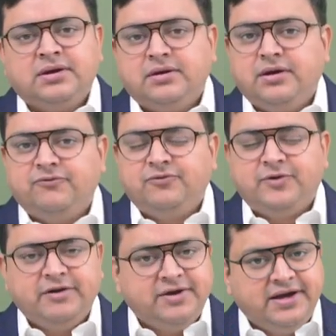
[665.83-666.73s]

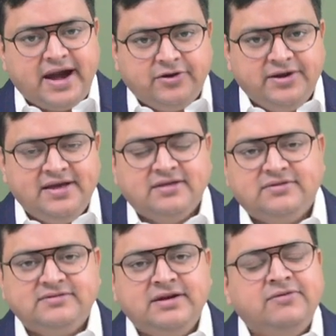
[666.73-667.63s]
Whatever gratuity he has
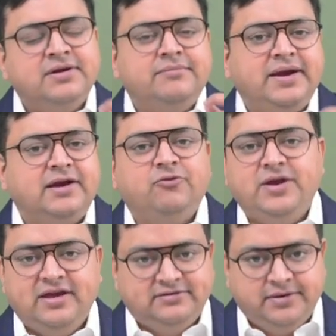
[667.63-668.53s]
received, make it
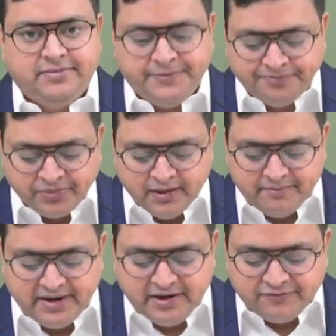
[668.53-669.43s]
fully exempt.
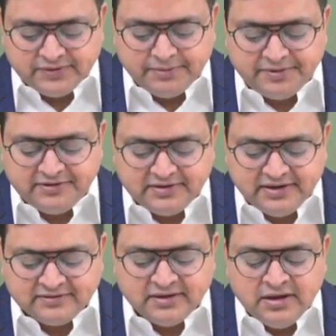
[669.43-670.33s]
But if the person
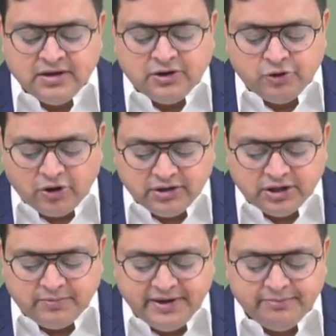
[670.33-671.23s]
is not
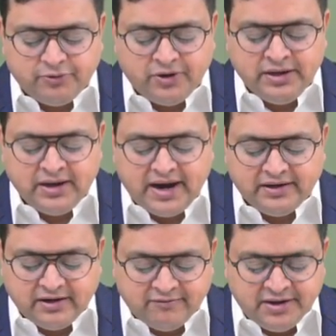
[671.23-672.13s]
government employee
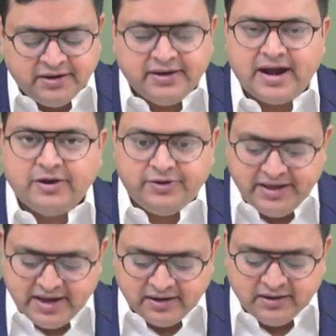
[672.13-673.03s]
and covered under
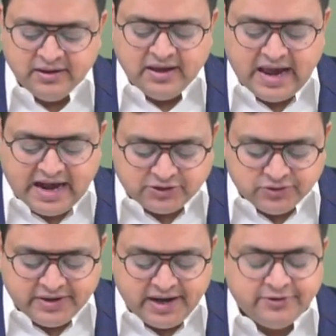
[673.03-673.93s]
gratuity act,
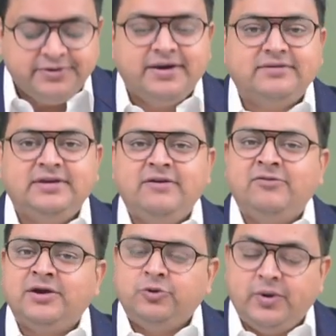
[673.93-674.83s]
actual gratuity
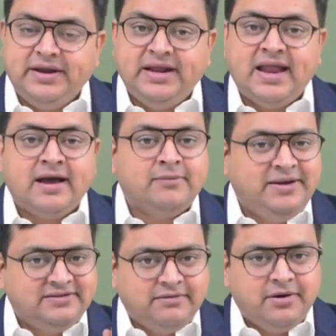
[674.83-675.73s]
received 20 lakh,
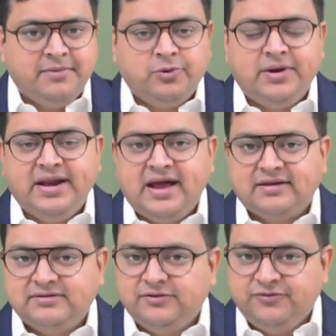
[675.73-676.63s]
please remember 20
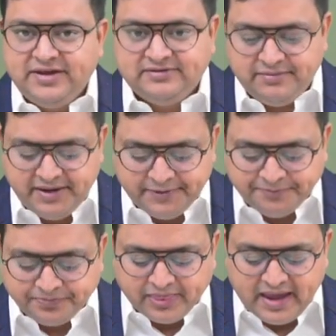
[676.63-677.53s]
lakhs is the fixed limit.
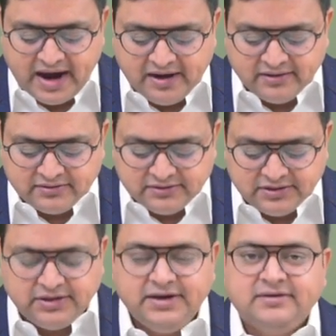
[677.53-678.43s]
And
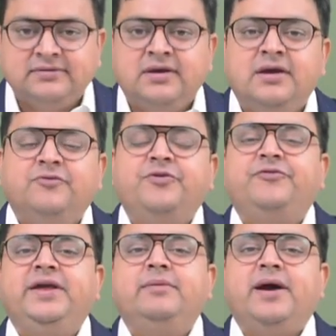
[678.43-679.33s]
third is
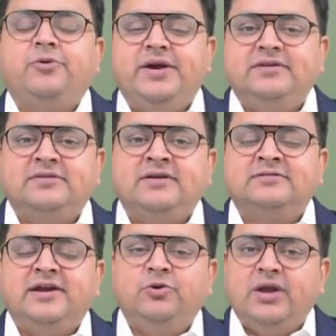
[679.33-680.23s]
15 by
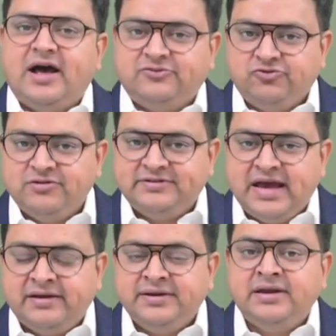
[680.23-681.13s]
26 into last drawn
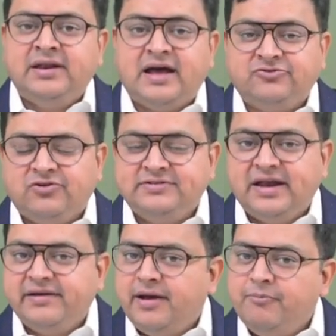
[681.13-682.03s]
salary. Last drawn
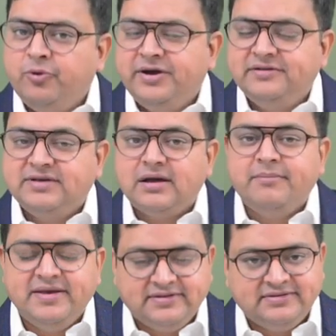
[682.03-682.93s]
salary components are
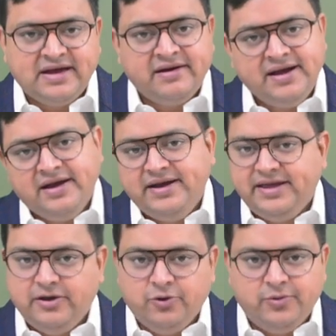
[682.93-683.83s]
basic salary and
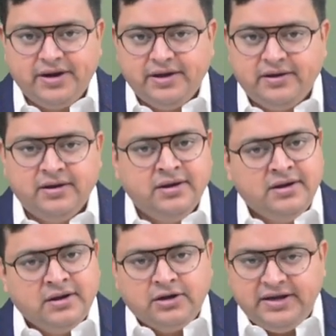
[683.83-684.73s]
DA overhead.
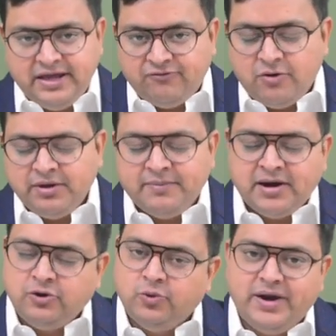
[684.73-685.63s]
DA forming
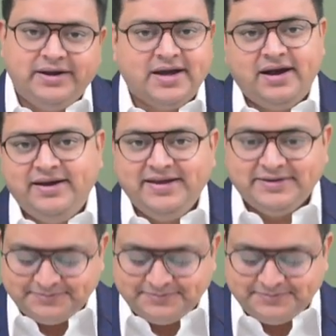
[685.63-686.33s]
part, no, entire DA.